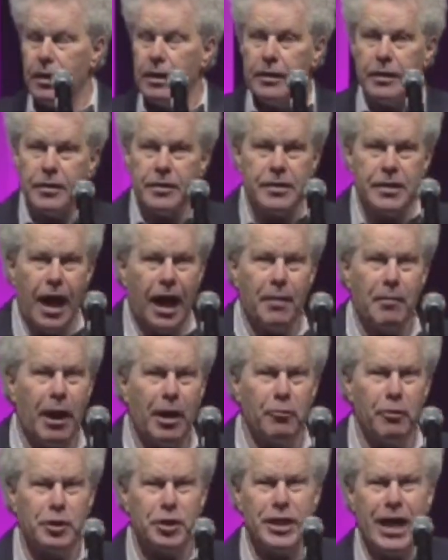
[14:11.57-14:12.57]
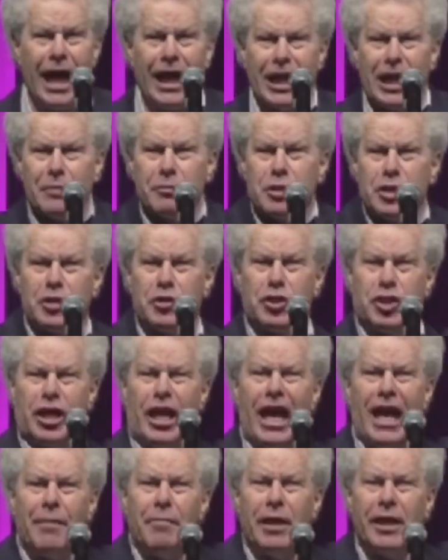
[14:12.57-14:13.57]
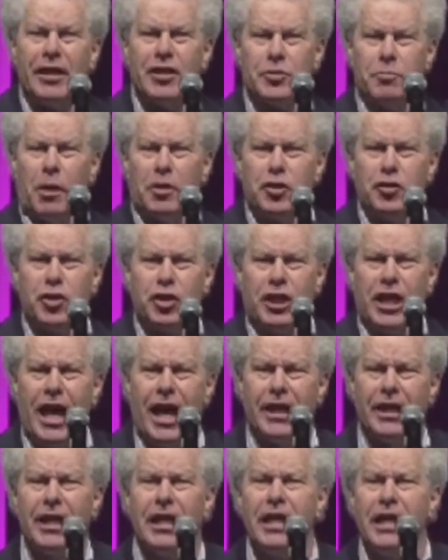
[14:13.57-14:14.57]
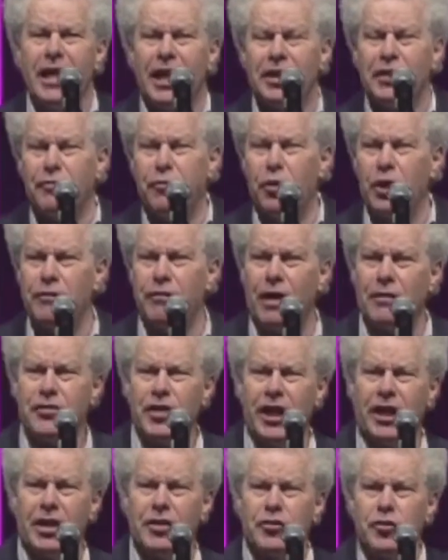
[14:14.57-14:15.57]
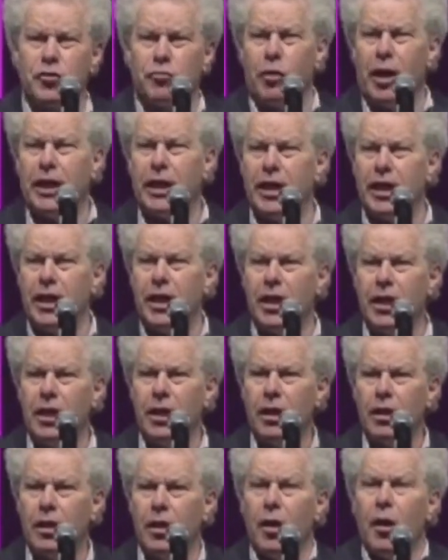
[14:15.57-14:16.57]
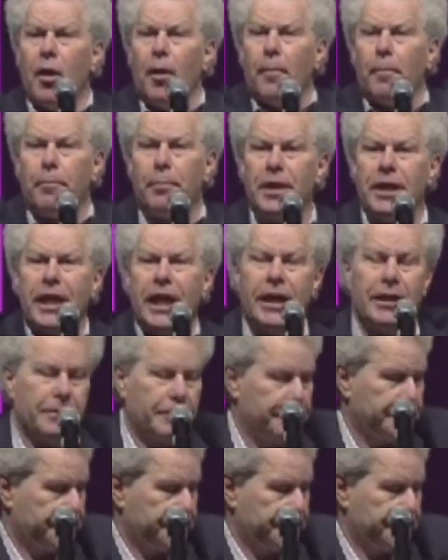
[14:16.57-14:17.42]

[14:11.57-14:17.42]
This is not about originality. This is jamming as much as you can into 45 seconds. Ready, begin.